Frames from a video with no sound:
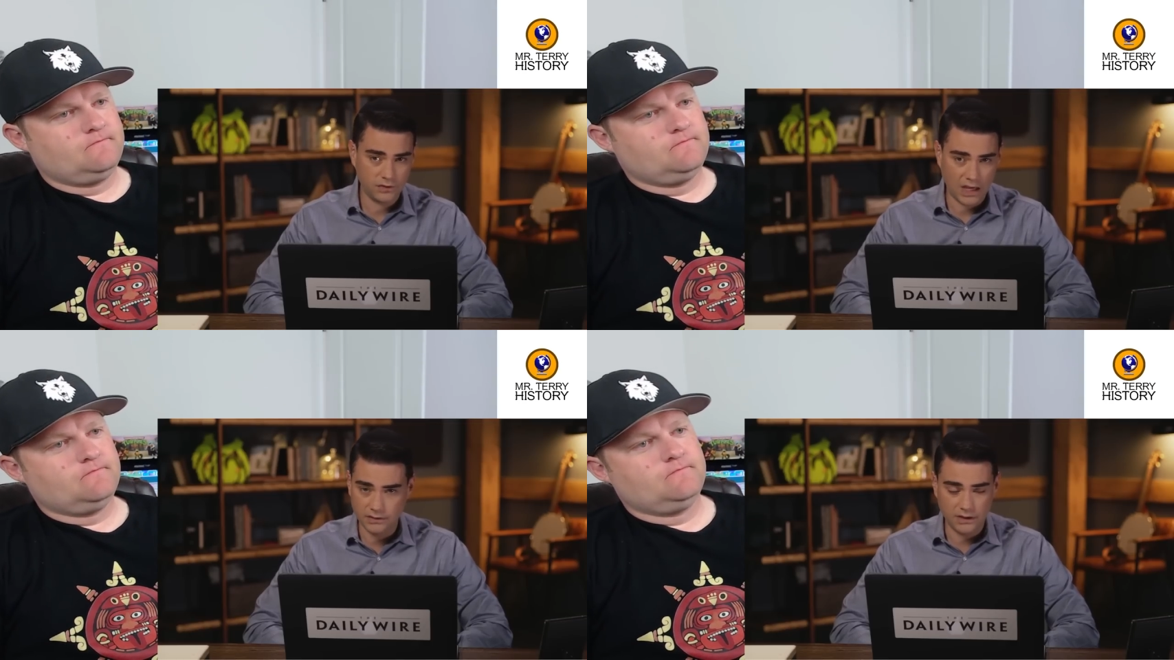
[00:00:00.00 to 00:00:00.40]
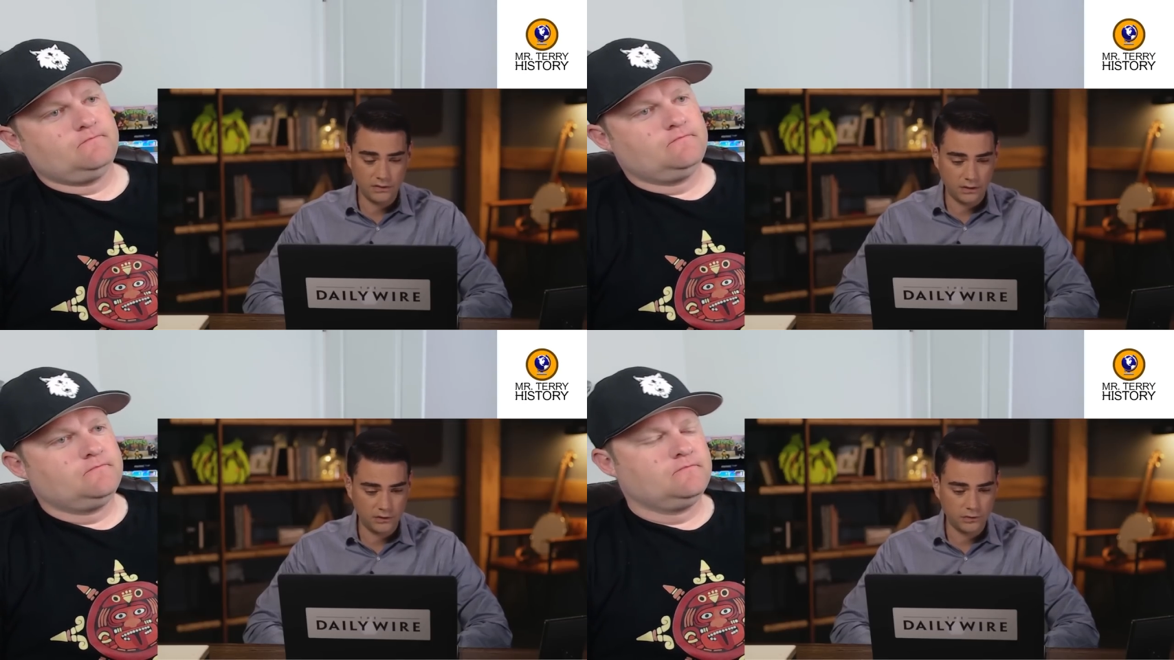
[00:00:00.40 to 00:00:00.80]
Speaker 1: saying that
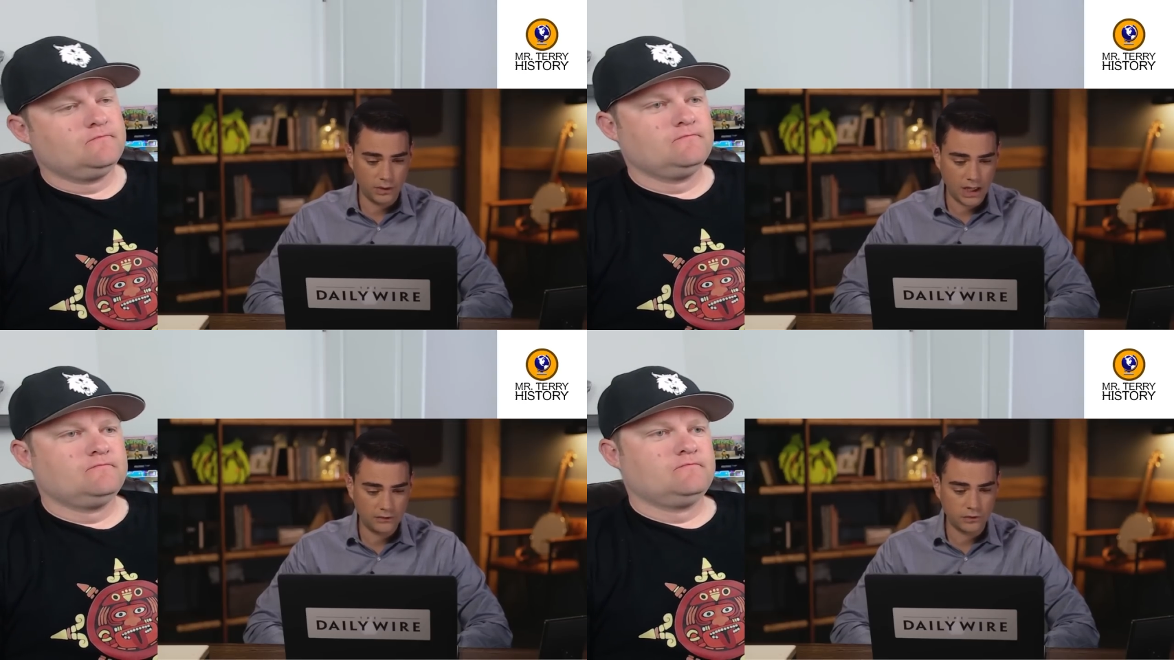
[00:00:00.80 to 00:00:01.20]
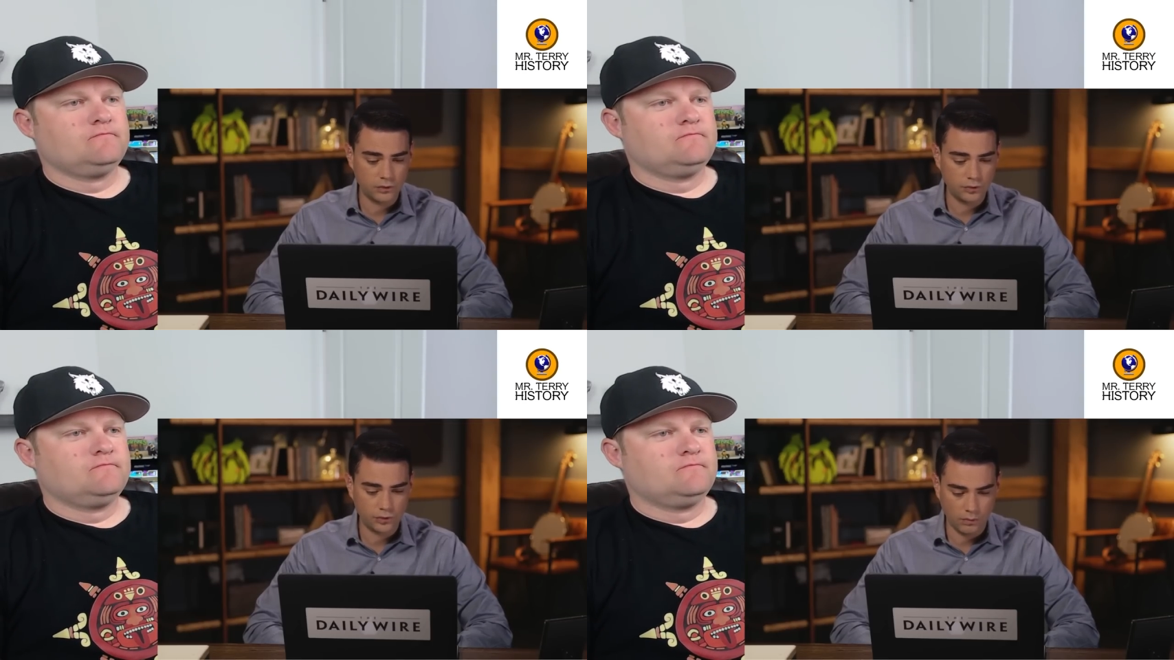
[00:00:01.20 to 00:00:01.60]
there is no
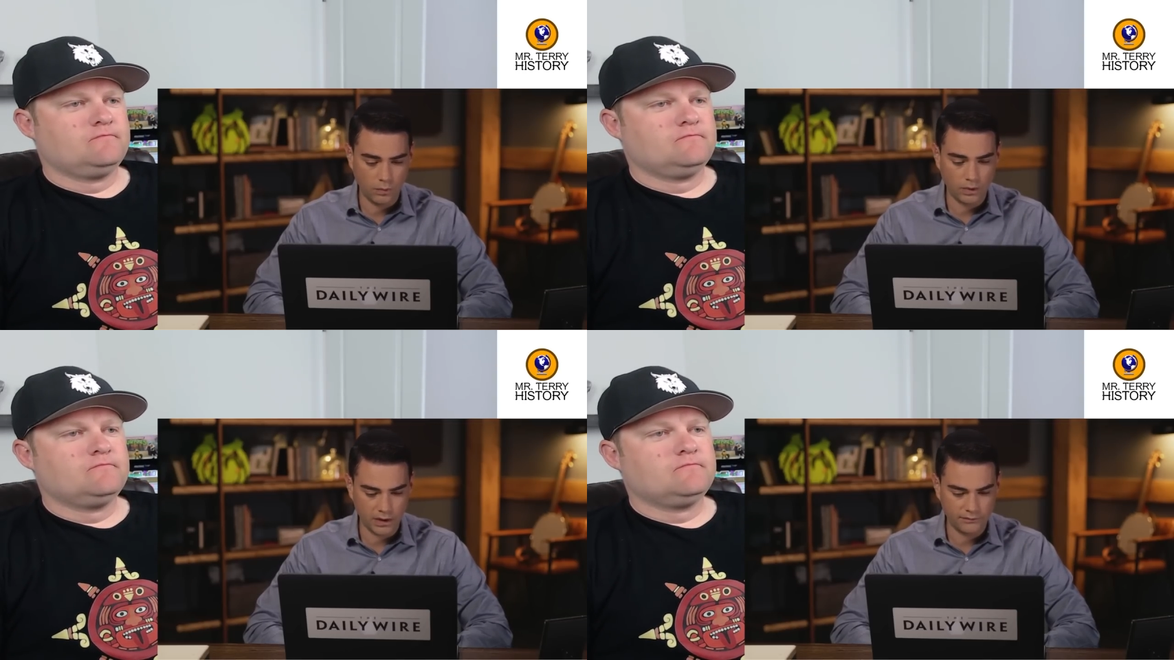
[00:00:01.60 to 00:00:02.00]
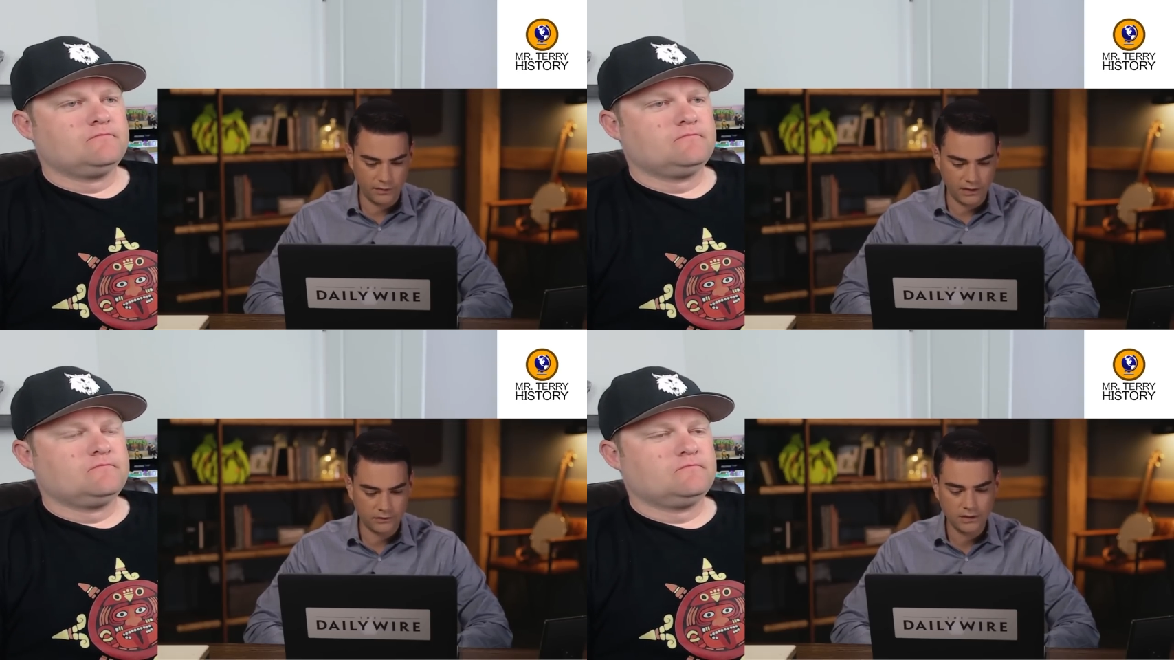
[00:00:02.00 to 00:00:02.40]
constitutional warrant for
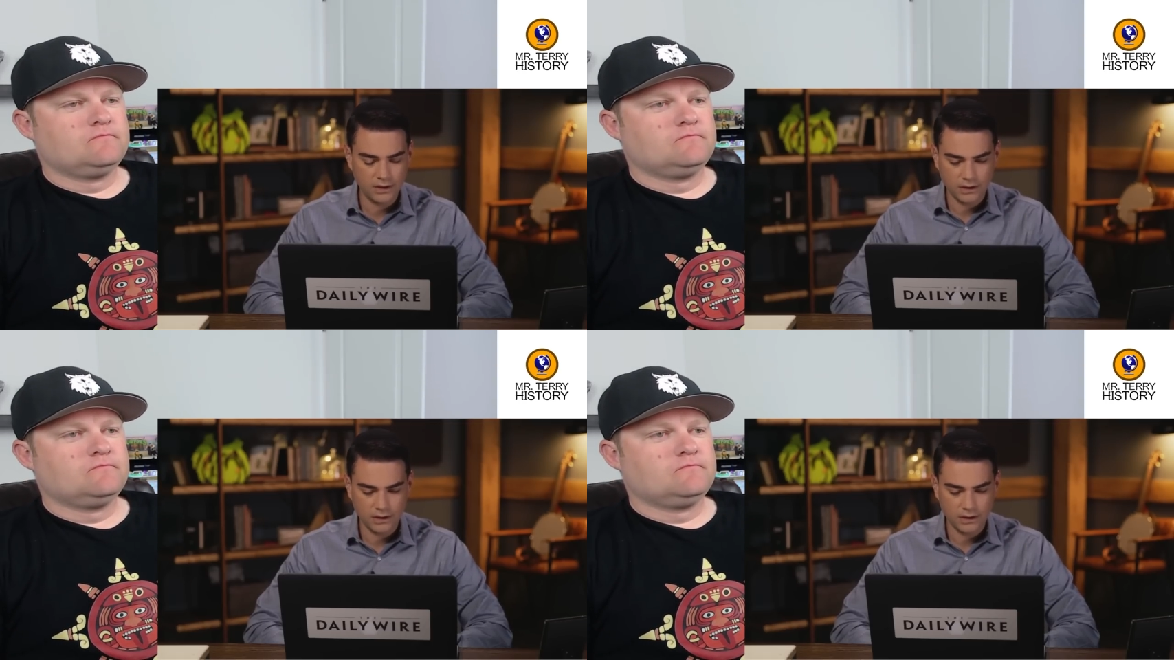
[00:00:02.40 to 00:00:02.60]
this,